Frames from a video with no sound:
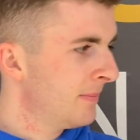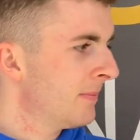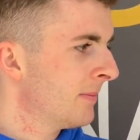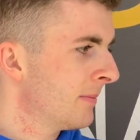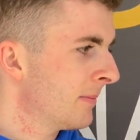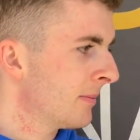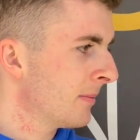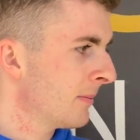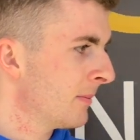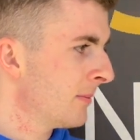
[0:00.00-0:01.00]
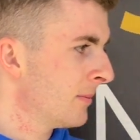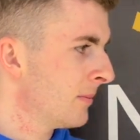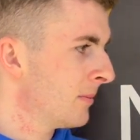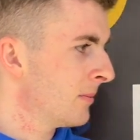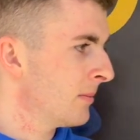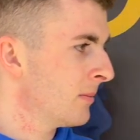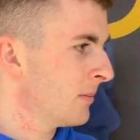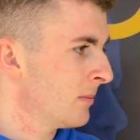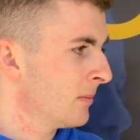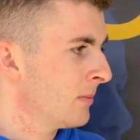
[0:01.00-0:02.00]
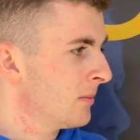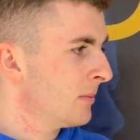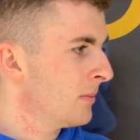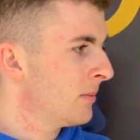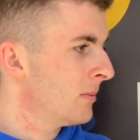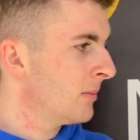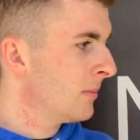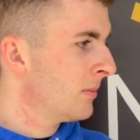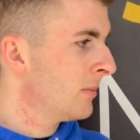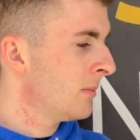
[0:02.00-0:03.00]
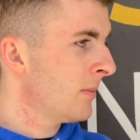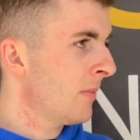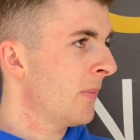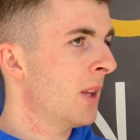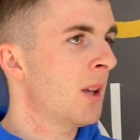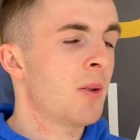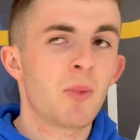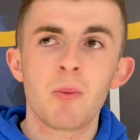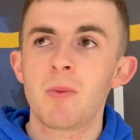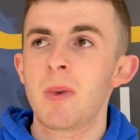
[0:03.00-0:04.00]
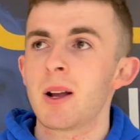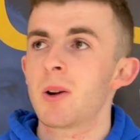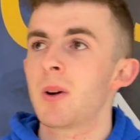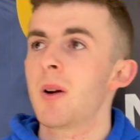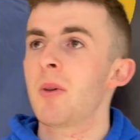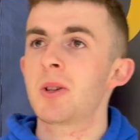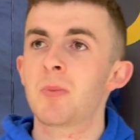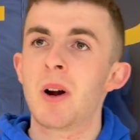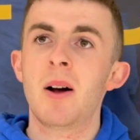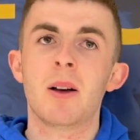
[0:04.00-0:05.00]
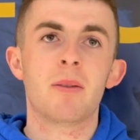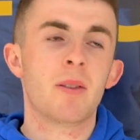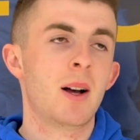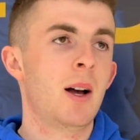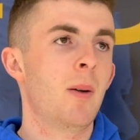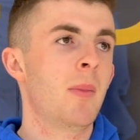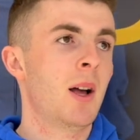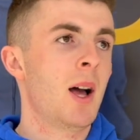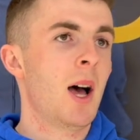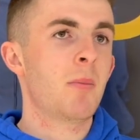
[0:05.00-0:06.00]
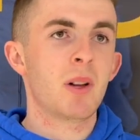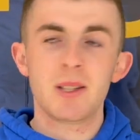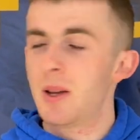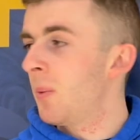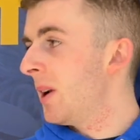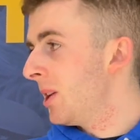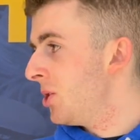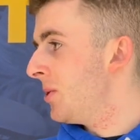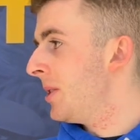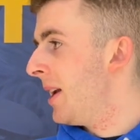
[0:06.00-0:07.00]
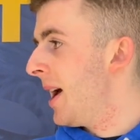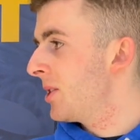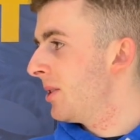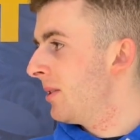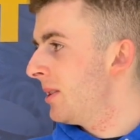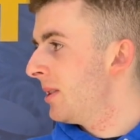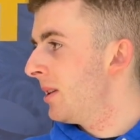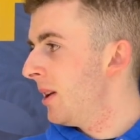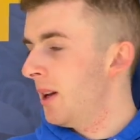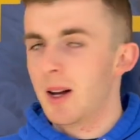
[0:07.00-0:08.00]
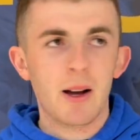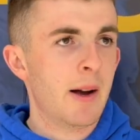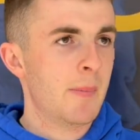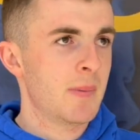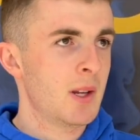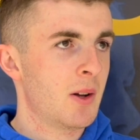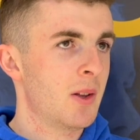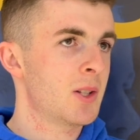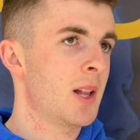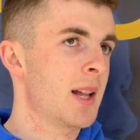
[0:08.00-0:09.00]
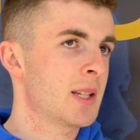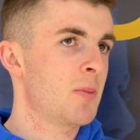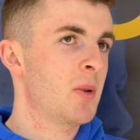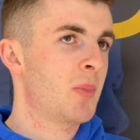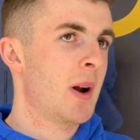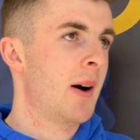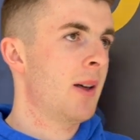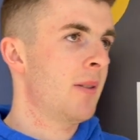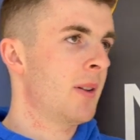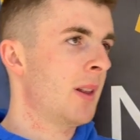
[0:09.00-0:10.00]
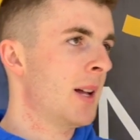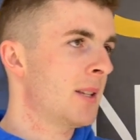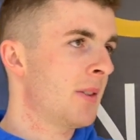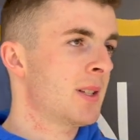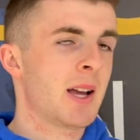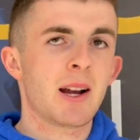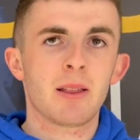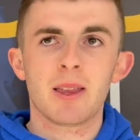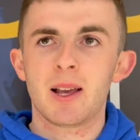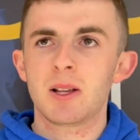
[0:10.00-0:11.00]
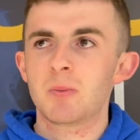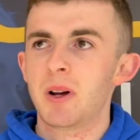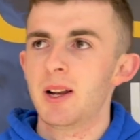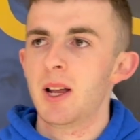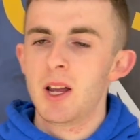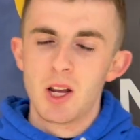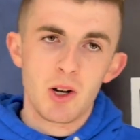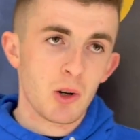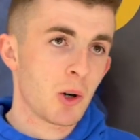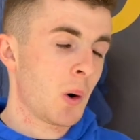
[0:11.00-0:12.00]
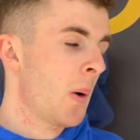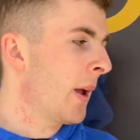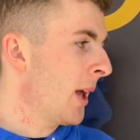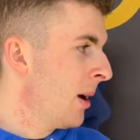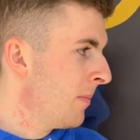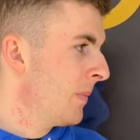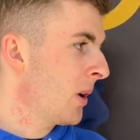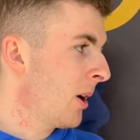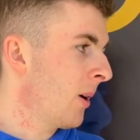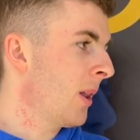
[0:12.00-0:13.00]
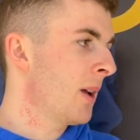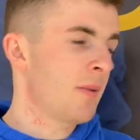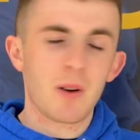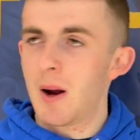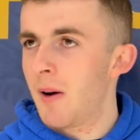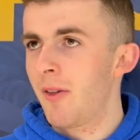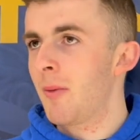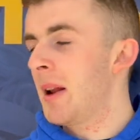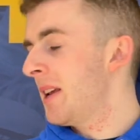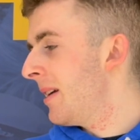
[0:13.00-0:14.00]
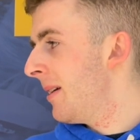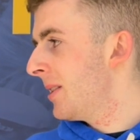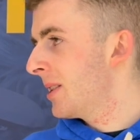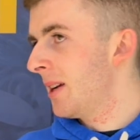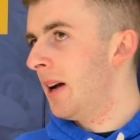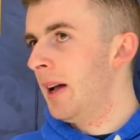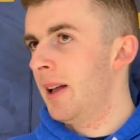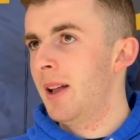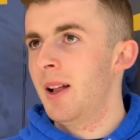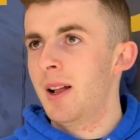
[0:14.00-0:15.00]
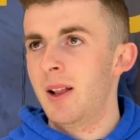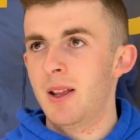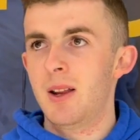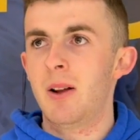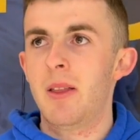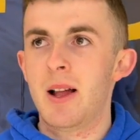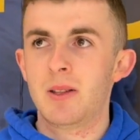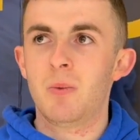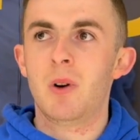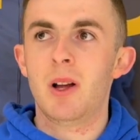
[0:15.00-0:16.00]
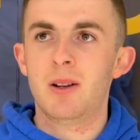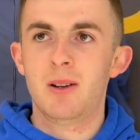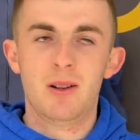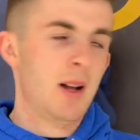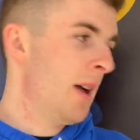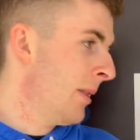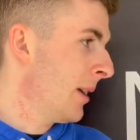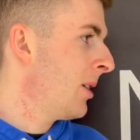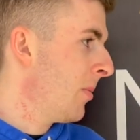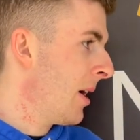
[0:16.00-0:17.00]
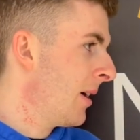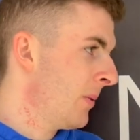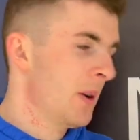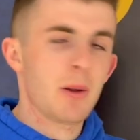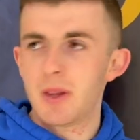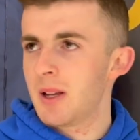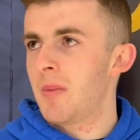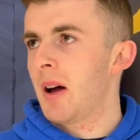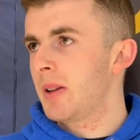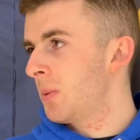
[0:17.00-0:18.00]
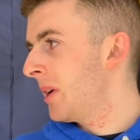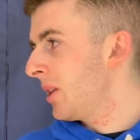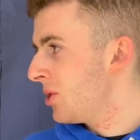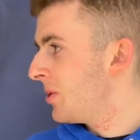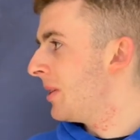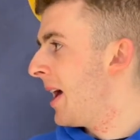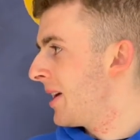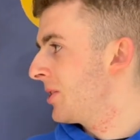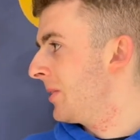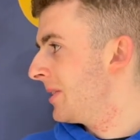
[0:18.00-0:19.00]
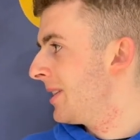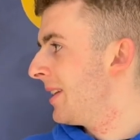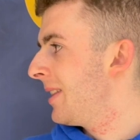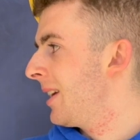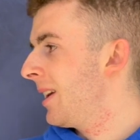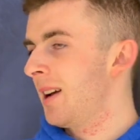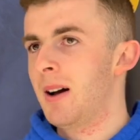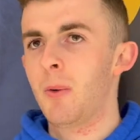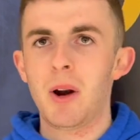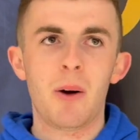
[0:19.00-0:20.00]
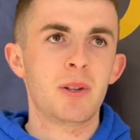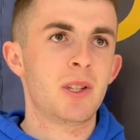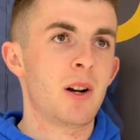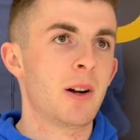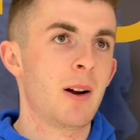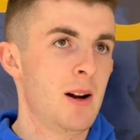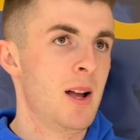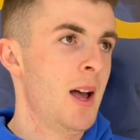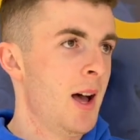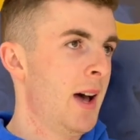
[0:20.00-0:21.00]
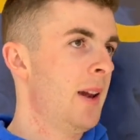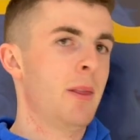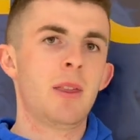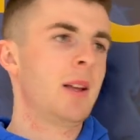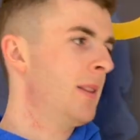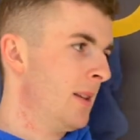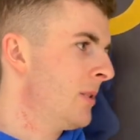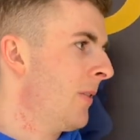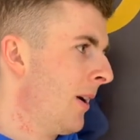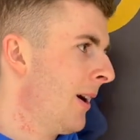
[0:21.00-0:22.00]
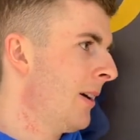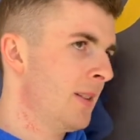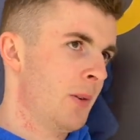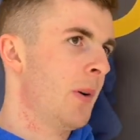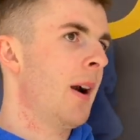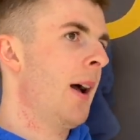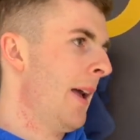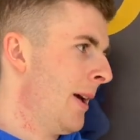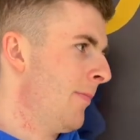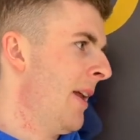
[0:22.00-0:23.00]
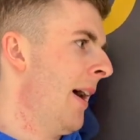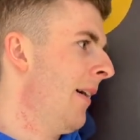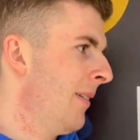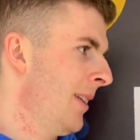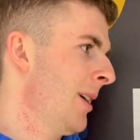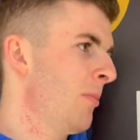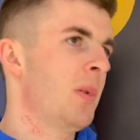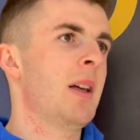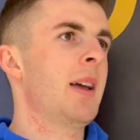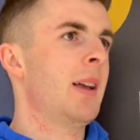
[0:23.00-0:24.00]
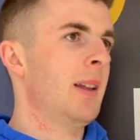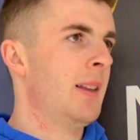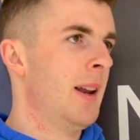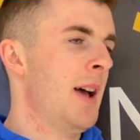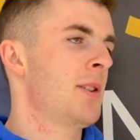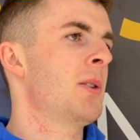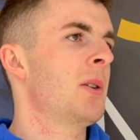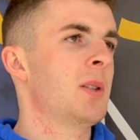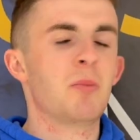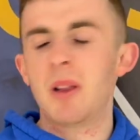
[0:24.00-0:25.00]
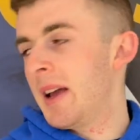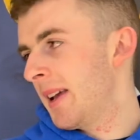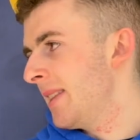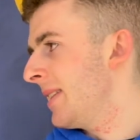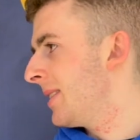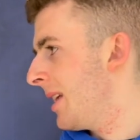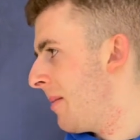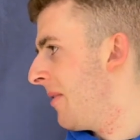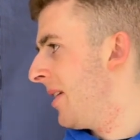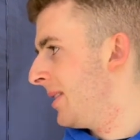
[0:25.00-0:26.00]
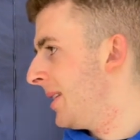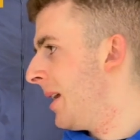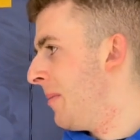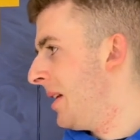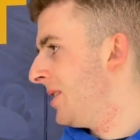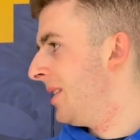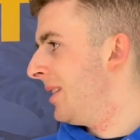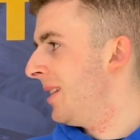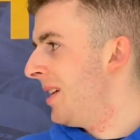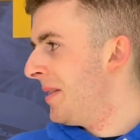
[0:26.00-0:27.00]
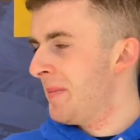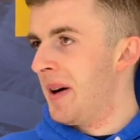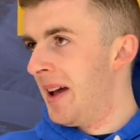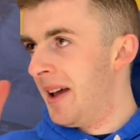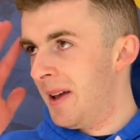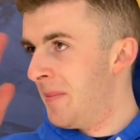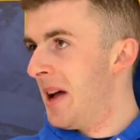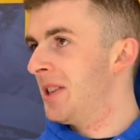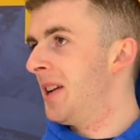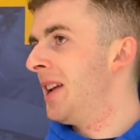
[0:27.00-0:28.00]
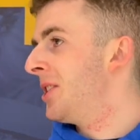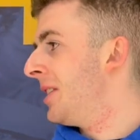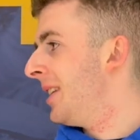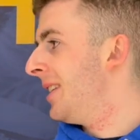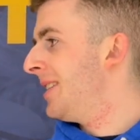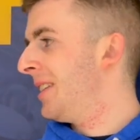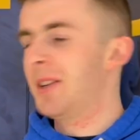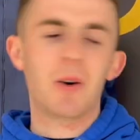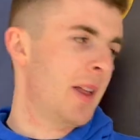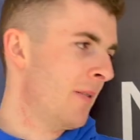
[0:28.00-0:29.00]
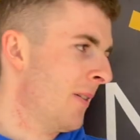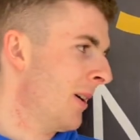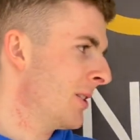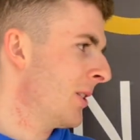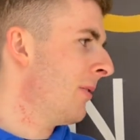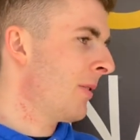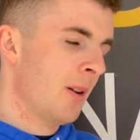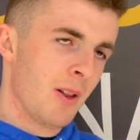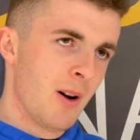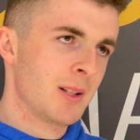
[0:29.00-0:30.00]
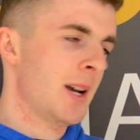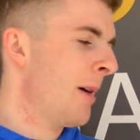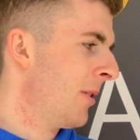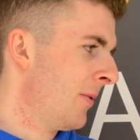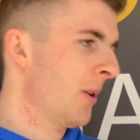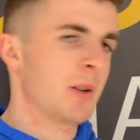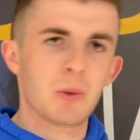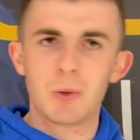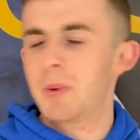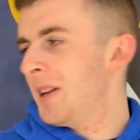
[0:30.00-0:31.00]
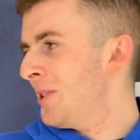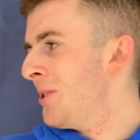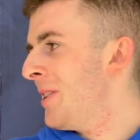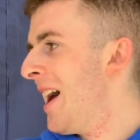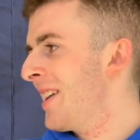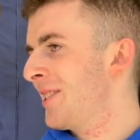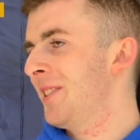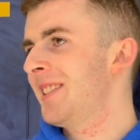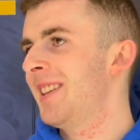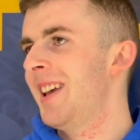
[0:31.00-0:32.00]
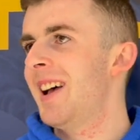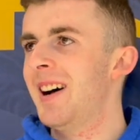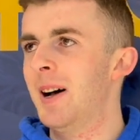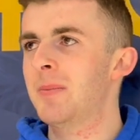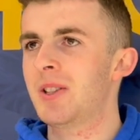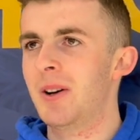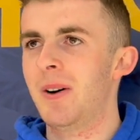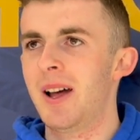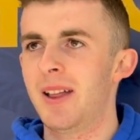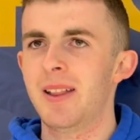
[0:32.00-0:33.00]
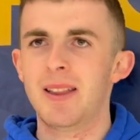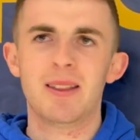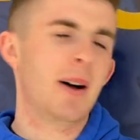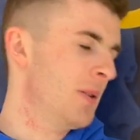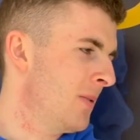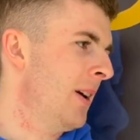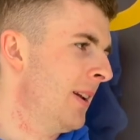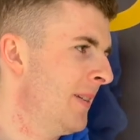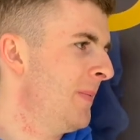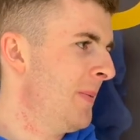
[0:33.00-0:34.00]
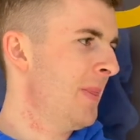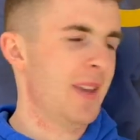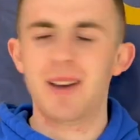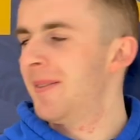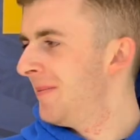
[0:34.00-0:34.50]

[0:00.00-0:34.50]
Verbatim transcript: Now, what's a moment in your career that you're most proud of? Moment in my career I'm most proud of? Um, I'd probably say winning junior nationals. Um, you know, there's lots to be proud of and lots of exciting things, but, you know, growing up curling for however many years, uh, you know, that's what I think about, and what you think about is winning junior nationals. I think uh, when I was younger, I didn't think this far to where I am now, like playing in the nationals and playing at these slam events that I mentioned. My uh, imagination didn't, didn't go that far. So for a long time, the focus was winning junior nationals. Um, so uh, th- that was fun. Yeah.